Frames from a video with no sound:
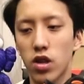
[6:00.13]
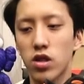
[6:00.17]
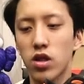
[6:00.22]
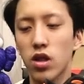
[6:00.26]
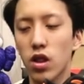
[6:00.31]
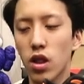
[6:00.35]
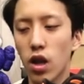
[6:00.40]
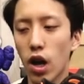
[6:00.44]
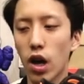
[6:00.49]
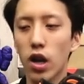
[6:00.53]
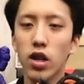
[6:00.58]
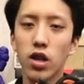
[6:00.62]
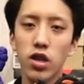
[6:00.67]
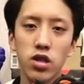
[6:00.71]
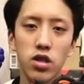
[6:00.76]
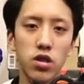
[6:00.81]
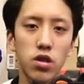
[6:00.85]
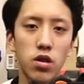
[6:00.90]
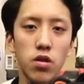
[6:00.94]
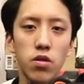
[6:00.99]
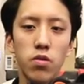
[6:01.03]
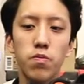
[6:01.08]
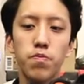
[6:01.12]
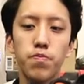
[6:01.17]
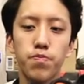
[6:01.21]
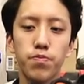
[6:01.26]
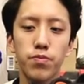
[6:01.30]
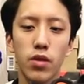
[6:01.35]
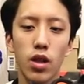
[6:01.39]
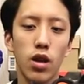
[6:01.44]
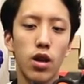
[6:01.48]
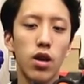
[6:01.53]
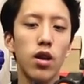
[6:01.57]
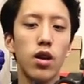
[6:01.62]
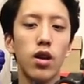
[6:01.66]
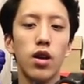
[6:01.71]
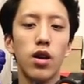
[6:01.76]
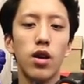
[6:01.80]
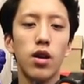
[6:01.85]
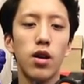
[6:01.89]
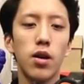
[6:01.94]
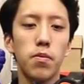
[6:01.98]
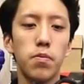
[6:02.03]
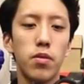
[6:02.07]
It's a lot easier.
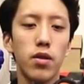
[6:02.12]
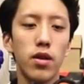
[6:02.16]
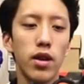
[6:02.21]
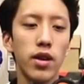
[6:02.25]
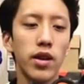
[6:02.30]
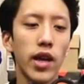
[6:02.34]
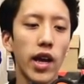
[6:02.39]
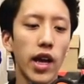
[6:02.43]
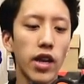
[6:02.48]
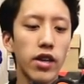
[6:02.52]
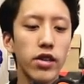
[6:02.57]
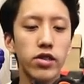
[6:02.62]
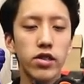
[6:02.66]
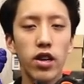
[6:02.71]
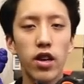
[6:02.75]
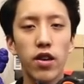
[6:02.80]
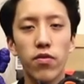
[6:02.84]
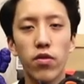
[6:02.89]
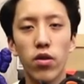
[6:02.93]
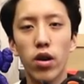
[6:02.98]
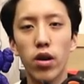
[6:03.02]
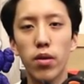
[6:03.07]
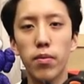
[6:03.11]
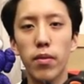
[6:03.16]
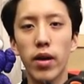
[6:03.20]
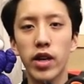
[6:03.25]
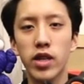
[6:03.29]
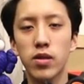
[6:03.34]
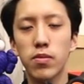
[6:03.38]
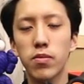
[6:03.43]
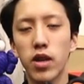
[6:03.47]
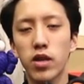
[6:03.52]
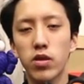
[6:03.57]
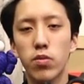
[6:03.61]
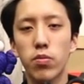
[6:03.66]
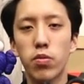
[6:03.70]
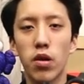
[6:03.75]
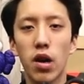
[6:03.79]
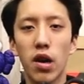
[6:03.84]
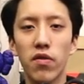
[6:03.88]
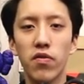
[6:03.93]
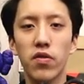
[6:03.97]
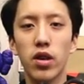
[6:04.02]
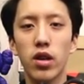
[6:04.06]
But in Asia, if you want to maximize your
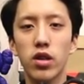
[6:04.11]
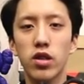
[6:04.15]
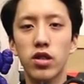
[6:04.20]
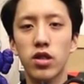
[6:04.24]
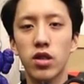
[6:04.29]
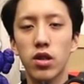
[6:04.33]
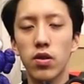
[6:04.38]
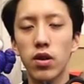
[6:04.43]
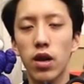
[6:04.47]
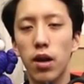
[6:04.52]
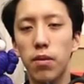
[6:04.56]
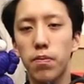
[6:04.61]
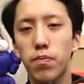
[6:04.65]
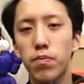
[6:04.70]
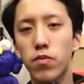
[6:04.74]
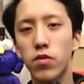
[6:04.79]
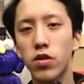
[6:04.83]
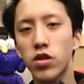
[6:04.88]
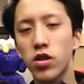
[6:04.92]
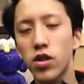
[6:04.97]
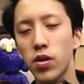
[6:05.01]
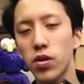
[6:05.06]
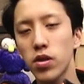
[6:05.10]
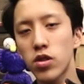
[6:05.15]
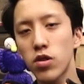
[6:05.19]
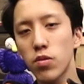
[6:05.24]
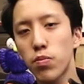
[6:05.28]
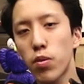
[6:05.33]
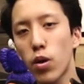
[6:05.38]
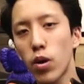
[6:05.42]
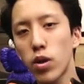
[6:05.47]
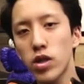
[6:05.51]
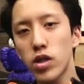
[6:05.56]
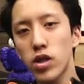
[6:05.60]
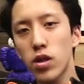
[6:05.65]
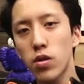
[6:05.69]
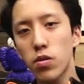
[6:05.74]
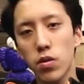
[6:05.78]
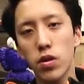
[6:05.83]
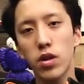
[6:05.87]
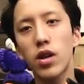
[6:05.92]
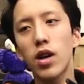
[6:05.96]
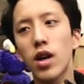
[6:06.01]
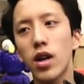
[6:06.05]
profit, sell it to Poison
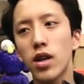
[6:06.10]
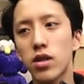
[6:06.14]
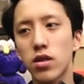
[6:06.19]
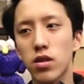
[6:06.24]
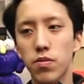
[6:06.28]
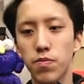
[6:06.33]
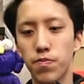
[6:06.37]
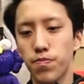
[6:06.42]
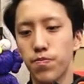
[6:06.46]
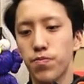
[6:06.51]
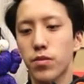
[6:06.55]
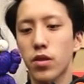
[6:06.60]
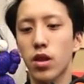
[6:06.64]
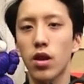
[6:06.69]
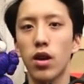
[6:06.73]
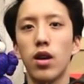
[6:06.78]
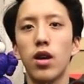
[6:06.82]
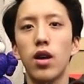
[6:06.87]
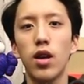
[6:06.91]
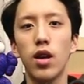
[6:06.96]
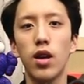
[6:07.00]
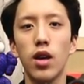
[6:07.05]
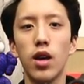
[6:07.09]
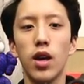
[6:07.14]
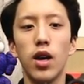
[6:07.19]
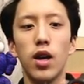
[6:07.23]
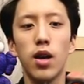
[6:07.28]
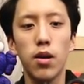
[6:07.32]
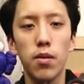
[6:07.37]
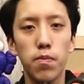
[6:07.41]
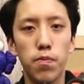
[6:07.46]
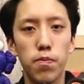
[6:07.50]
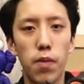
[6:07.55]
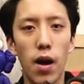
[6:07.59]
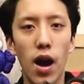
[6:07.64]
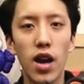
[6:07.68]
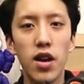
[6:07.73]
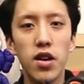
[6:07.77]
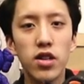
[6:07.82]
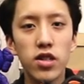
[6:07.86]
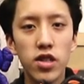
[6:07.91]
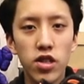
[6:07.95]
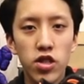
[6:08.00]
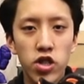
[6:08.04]
or Nice.
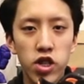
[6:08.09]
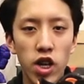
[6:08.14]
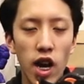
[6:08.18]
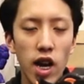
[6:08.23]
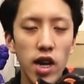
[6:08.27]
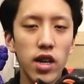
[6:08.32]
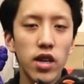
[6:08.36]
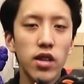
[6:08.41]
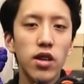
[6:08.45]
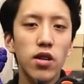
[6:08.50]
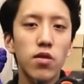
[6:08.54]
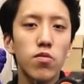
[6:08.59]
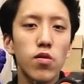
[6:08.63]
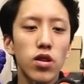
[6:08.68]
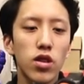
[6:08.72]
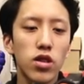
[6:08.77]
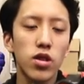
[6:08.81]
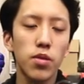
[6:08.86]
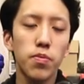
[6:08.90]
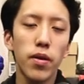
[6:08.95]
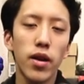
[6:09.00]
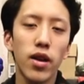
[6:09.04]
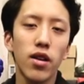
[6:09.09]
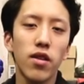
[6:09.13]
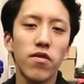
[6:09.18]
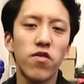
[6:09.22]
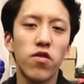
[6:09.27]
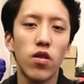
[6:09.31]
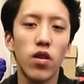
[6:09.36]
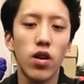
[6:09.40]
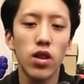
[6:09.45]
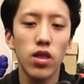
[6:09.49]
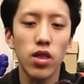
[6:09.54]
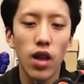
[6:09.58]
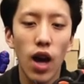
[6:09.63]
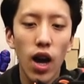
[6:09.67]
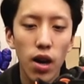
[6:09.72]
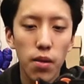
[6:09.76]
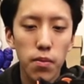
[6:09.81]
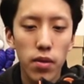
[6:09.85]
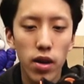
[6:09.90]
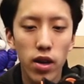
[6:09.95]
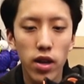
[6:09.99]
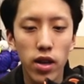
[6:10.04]
Buyers in China, they're willing to pay for a lot
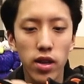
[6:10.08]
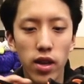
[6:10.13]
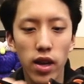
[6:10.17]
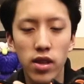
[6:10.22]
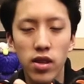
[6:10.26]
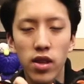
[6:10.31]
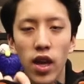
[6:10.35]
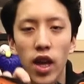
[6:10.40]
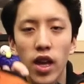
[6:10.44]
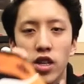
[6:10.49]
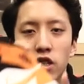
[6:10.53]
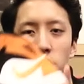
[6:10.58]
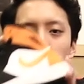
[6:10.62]
of money. They take